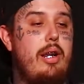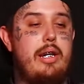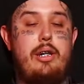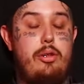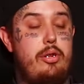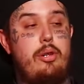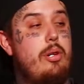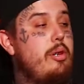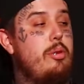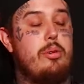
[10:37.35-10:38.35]
Like he used to
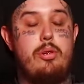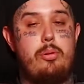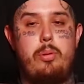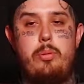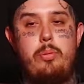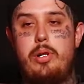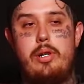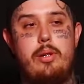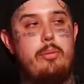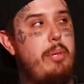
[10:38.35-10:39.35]
go on tours with
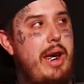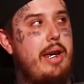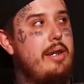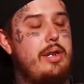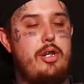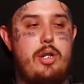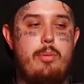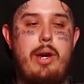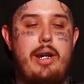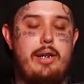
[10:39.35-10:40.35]
with bands and
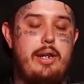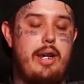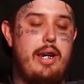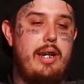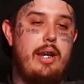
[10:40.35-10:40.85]
shit back in the day,